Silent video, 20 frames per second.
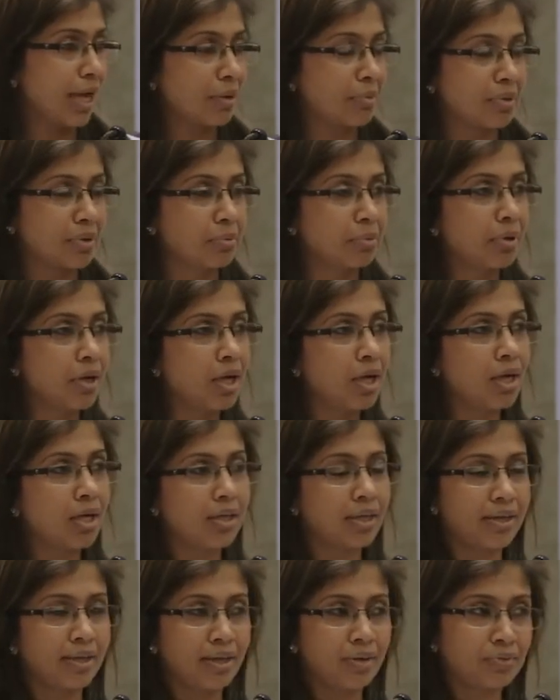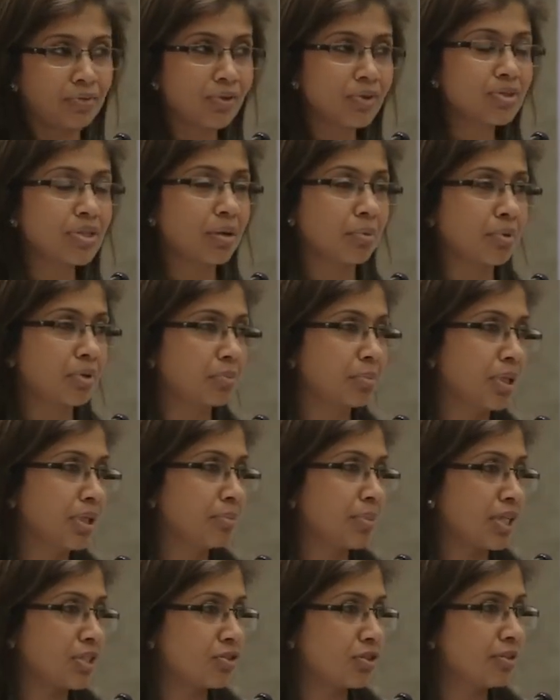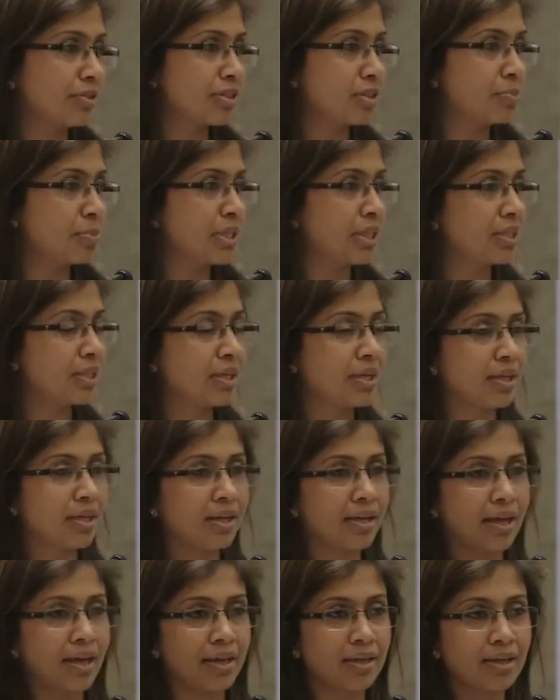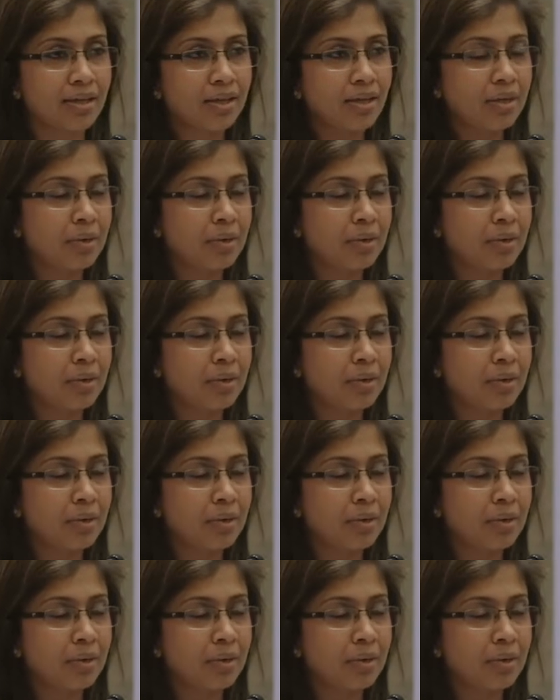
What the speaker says: I want to work, and of course I want to be in my children's PTA, and I